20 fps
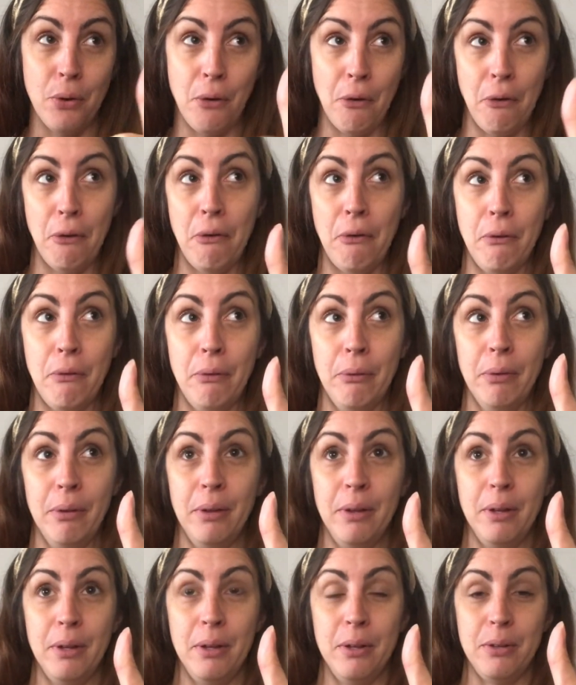all
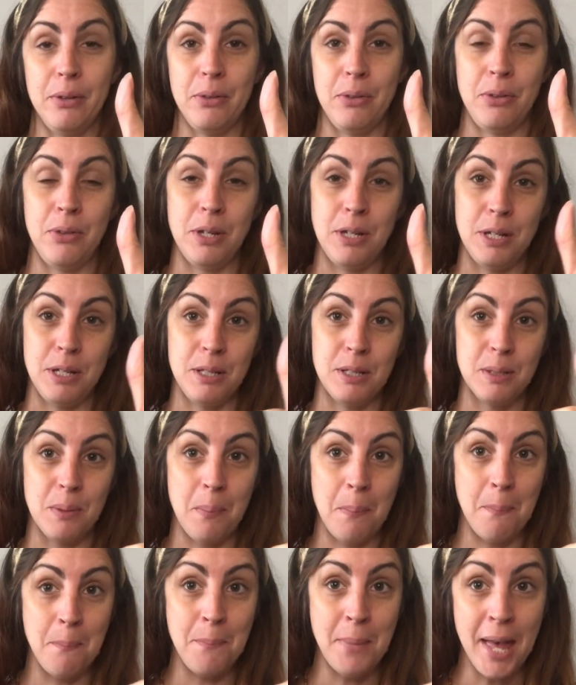these
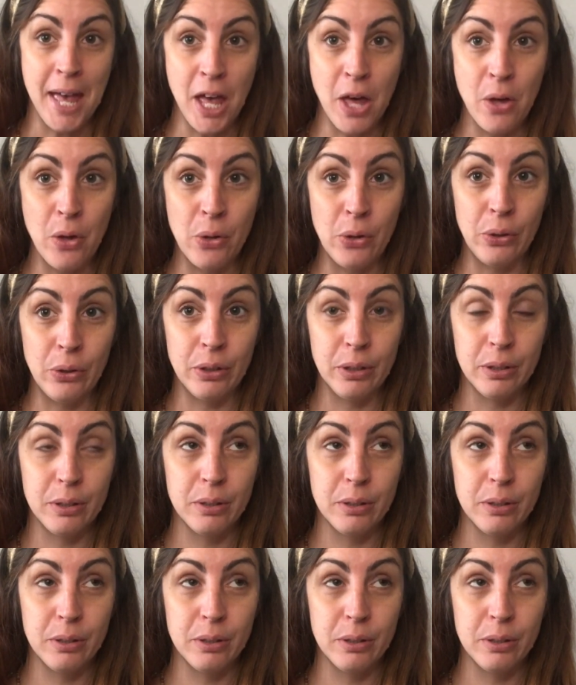male